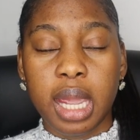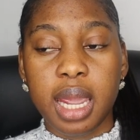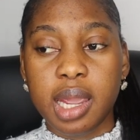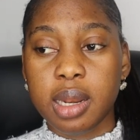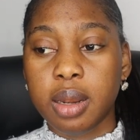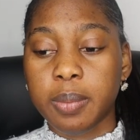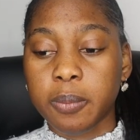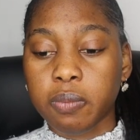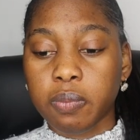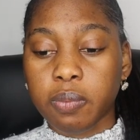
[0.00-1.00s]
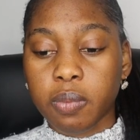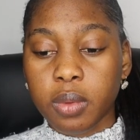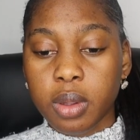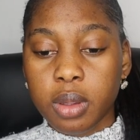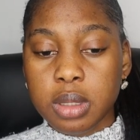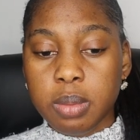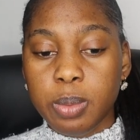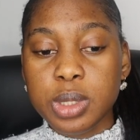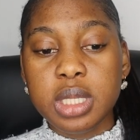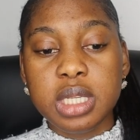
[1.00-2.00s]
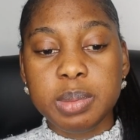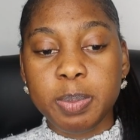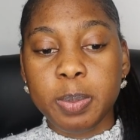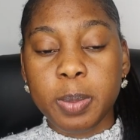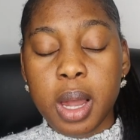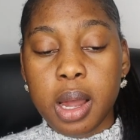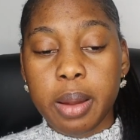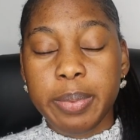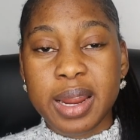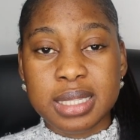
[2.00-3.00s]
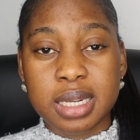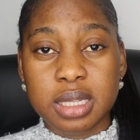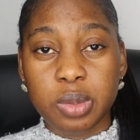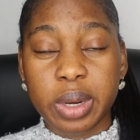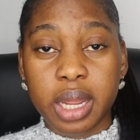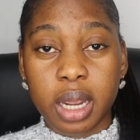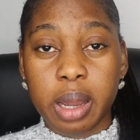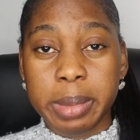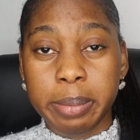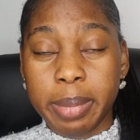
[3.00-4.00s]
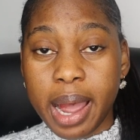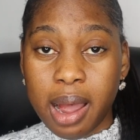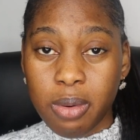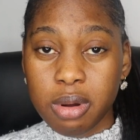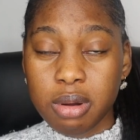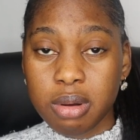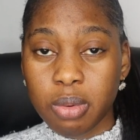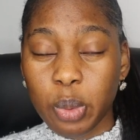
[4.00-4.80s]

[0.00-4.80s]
And most of these uh, presidents, when they come in power,